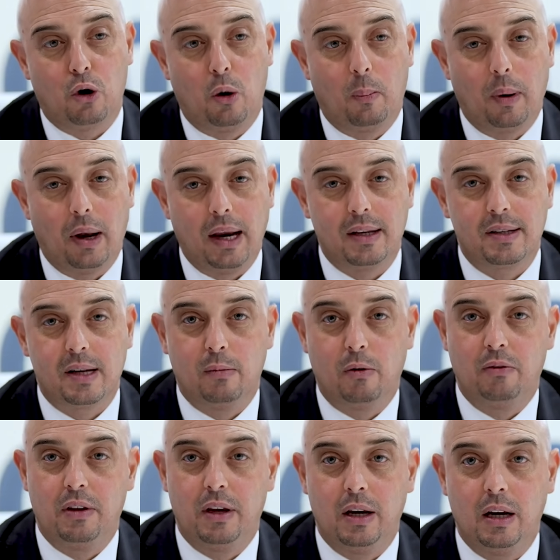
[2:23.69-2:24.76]
complete some
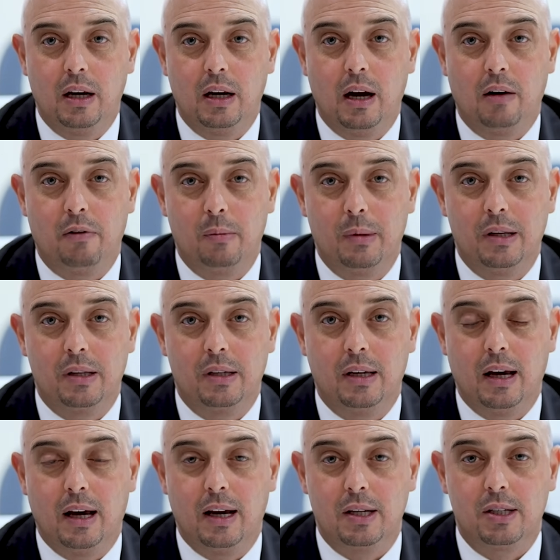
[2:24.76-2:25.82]
of the government
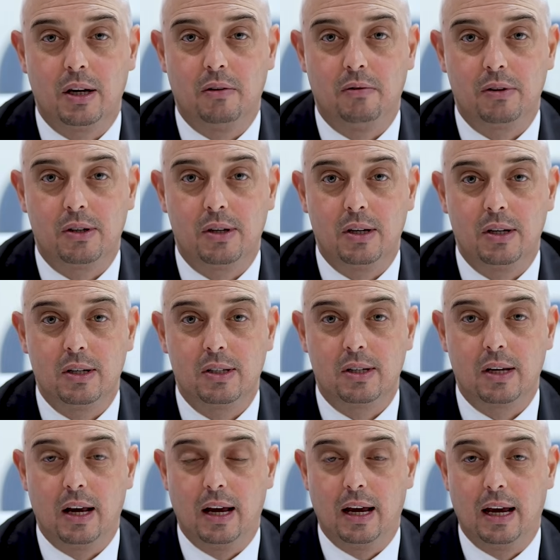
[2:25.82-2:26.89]
services